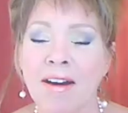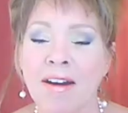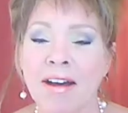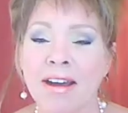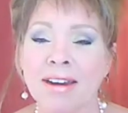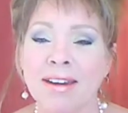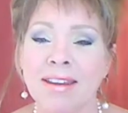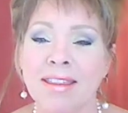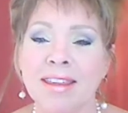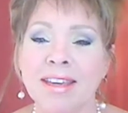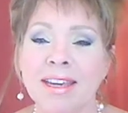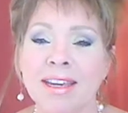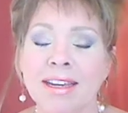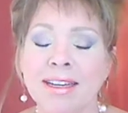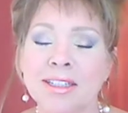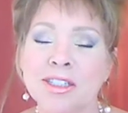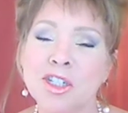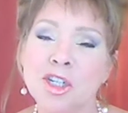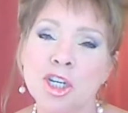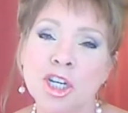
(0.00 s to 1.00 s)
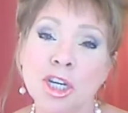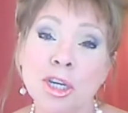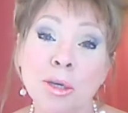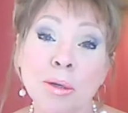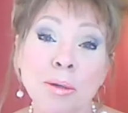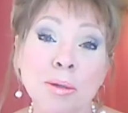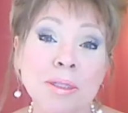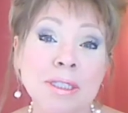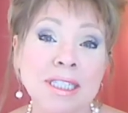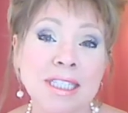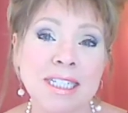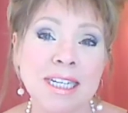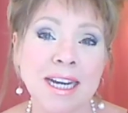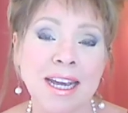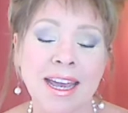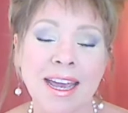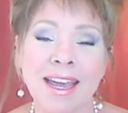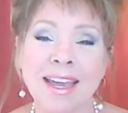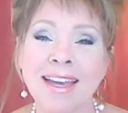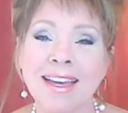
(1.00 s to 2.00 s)
on the
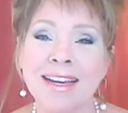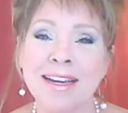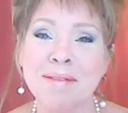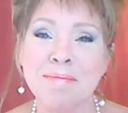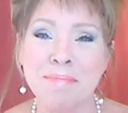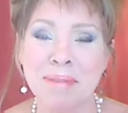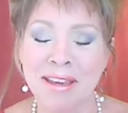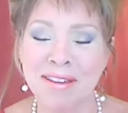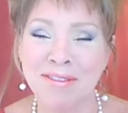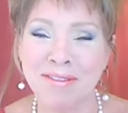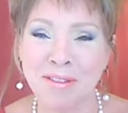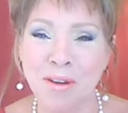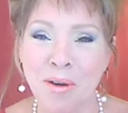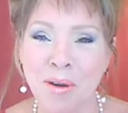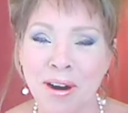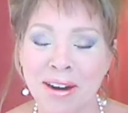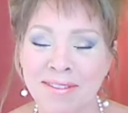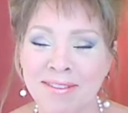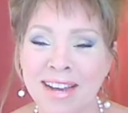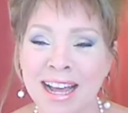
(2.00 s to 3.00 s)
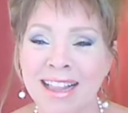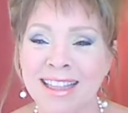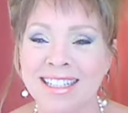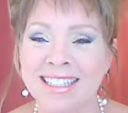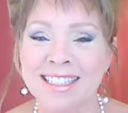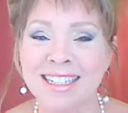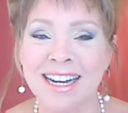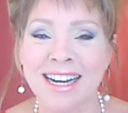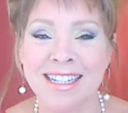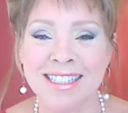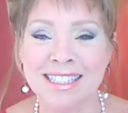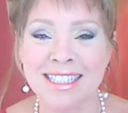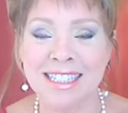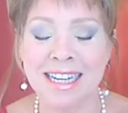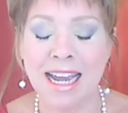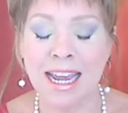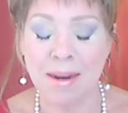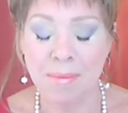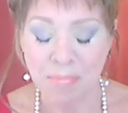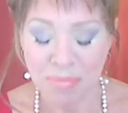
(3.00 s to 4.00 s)
Tuesday before Valentine's
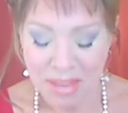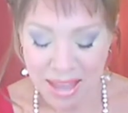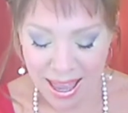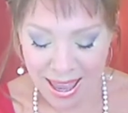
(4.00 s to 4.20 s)
Day.